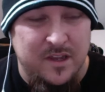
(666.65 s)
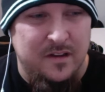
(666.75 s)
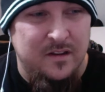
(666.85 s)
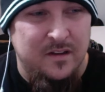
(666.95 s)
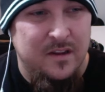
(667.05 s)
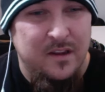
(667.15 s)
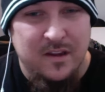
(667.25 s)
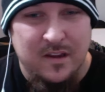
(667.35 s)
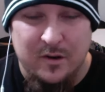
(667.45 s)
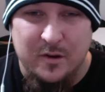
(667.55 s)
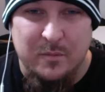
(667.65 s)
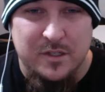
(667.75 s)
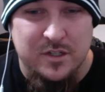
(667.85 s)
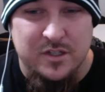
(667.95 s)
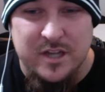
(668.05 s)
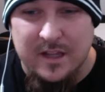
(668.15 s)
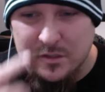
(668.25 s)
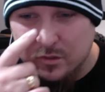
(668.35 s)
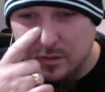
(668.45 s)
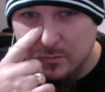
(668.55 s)
And, you mentioned John
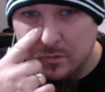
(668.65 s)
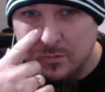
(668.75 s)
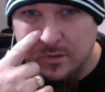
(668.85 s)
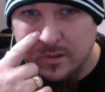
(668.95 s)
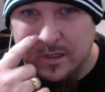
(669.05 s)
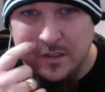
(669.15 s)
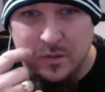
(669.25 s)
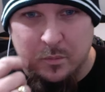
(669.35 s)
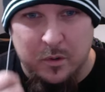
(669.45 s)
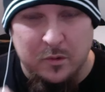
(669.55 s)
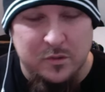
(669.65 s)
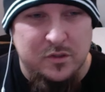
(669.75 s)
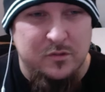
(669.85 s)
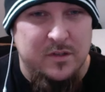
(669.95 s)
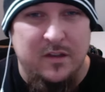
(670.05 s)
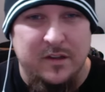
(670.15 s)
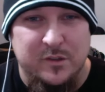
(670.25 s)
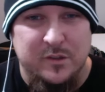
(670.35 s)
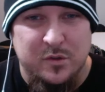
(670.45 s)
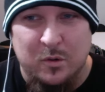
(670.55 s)
Sterling Ruth and his approach to telling a
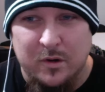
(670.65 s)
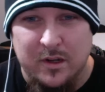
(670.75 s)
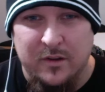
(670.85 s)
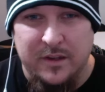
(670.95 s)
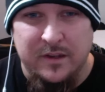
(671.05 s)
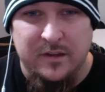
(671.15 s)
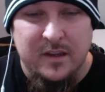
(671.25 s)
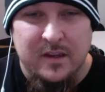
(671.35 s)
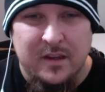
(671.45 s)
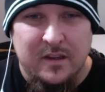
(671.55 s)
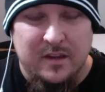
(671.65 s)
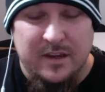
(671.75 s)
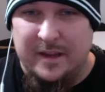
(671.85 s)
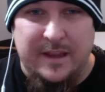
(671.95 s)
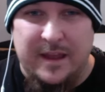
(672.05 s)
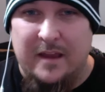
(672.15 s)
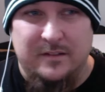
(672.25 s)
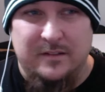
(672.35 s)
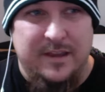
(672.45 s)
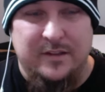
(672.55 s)
story.
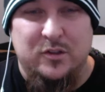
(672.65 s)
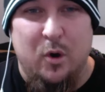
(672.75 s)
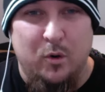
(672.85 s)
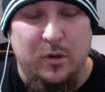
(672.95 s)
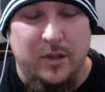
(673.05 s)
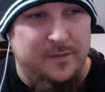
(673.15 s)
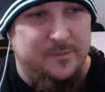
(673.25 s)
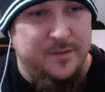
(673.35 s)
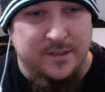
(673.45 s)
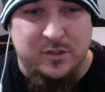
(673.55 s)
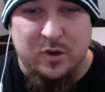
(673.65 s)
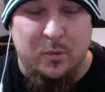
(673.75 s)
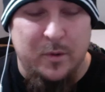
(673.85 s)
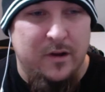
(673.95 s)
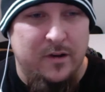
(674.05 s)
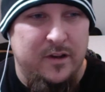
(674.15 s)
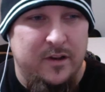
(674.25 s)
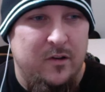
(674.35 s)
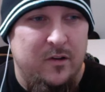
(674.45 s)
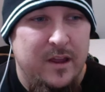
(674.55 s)
It totally, it's so weird.
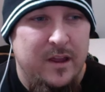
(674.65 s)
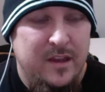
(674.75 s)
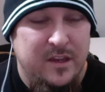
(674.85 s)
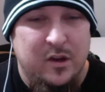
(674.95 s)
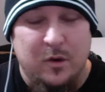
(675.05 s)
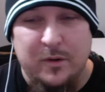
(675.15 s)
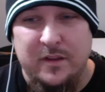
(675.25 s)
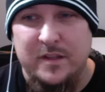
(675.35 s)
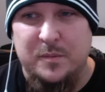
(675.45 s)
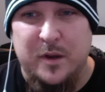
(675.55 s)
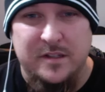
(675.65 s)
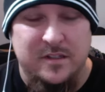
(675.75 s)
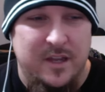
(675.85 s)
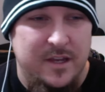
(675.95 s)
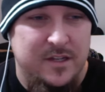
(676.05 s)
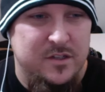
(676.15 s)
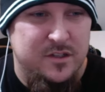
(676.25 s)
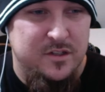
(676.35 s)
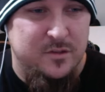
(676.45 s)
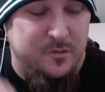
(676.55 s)
You go into these presentations
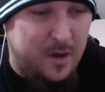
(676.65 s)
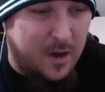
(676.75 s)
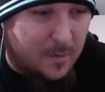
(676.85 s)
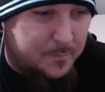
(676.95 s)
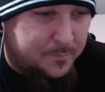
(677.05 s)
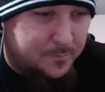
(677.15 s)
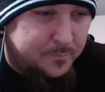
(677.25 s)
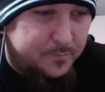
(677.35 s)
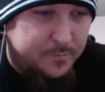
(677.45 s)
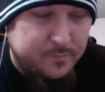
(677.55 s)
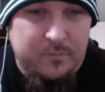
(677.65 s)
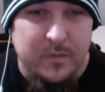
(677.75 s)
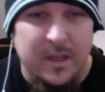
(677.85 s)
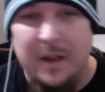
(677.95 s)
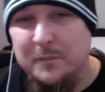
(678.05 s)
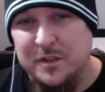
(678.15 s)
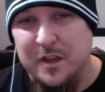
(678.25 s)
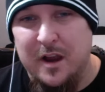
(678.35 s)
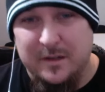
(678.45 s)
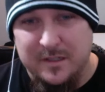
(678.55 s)
and and I'm just
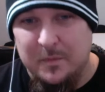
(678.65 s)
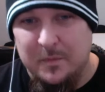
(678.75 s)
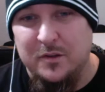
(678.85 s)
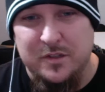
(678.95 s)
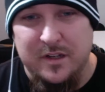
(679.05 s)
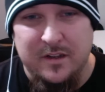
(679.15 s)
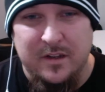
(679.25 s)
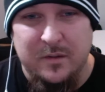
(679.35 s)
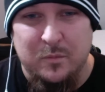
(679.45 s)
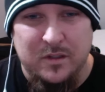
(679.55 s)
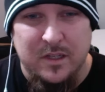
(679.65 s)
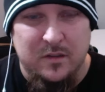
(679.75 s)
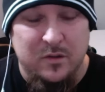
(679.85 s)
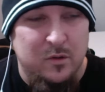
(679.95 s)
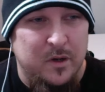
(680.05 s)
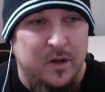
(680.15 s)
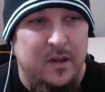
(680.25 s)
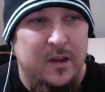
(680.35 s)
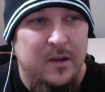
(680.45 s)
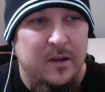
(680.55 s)
there because I'm interested in what they do. But,
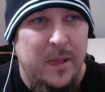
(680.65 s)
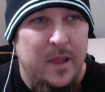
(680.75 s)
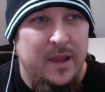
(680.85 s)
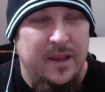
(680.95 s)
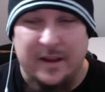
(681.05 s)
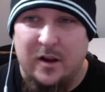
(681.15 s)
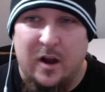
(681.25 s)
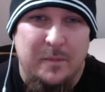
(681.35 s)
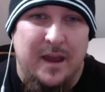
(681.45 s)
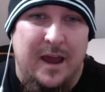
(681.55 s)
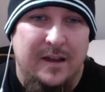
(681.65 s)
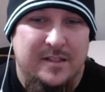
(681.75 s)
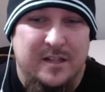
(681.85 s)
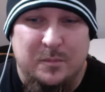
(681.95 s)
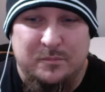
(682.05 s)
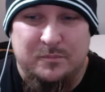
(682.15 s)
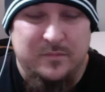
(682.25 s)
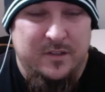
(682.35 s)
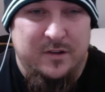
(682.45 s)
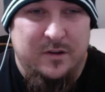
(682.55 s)
I'll be honest,
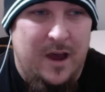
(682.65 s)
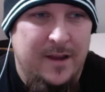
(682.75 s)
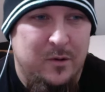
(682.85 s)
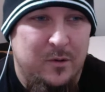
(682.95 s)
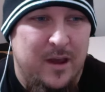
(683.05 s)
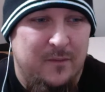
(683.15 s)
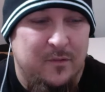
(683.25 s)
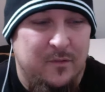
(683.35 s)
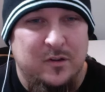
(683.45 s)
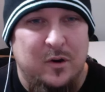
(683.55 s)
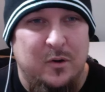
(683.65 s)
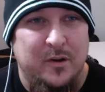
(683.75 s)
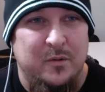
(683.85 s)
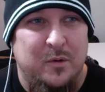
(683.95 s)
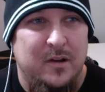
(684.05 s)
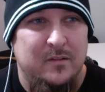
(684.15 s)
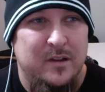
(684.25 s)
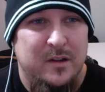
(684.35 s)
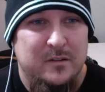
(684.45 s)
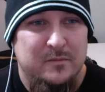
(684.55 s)
I don't ever go into one.
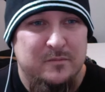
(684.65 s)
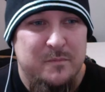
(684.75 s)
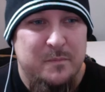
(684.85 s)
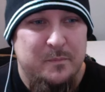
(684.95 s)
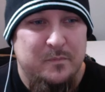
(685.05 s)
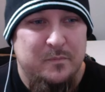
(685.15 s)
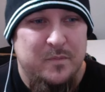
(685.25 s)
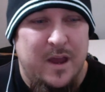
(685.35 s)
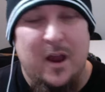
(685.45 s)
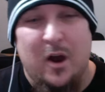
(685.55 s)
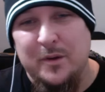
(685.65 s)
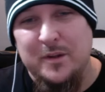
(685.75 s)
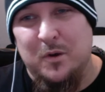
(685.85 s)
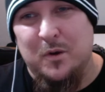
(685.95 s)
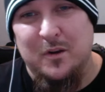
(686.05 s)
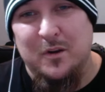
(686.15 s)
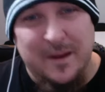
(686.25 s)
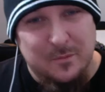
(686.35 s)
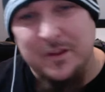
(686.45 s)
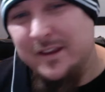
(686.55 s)
I always wonder, am I
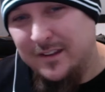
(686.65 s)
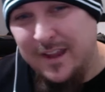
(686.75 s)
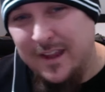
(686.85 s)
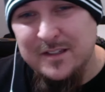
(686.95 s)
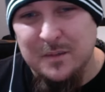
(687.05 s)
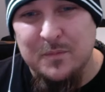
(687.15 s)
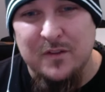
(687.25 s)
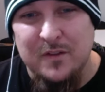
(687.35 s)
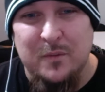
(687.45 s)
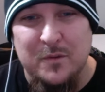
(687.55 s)
really going to take something from this?